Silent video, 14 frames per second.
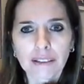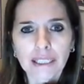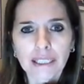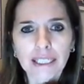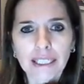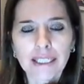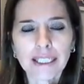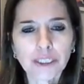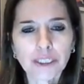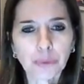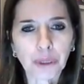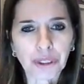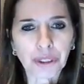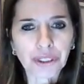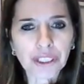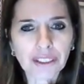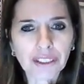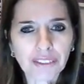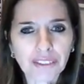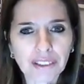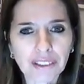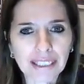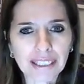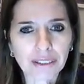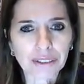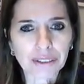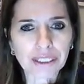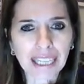In this word, the
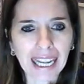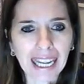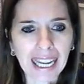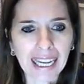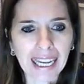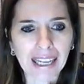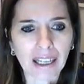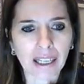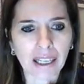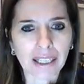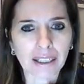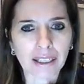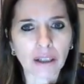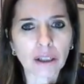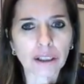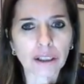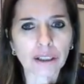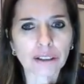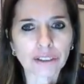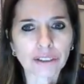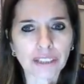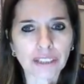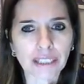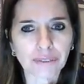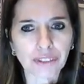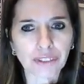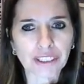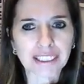letters A-I-R stand
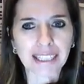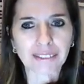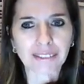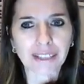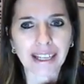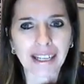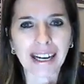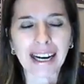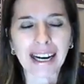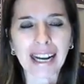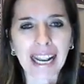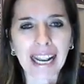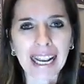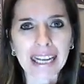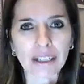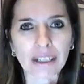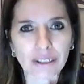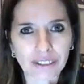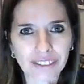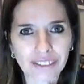for the sound air.